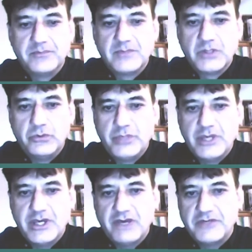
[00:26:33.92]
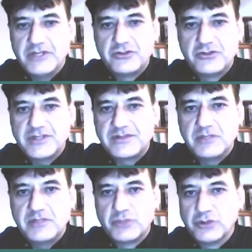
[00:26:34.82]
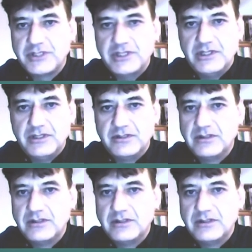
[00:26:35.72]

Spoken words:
we have an interesting protein,